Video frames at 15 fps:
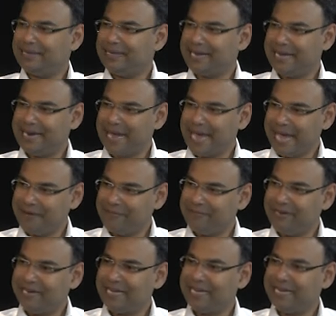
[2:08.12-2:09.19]
In
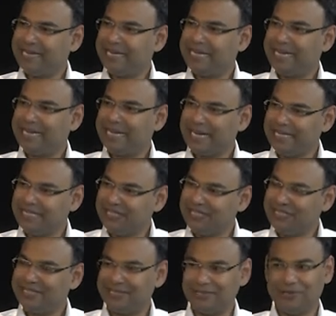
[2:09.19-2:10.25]
every
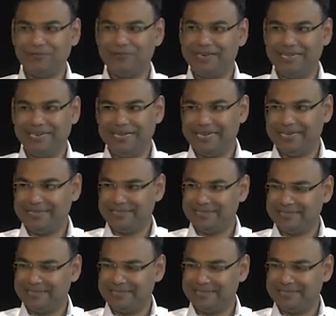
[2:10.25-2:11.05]
culture of India,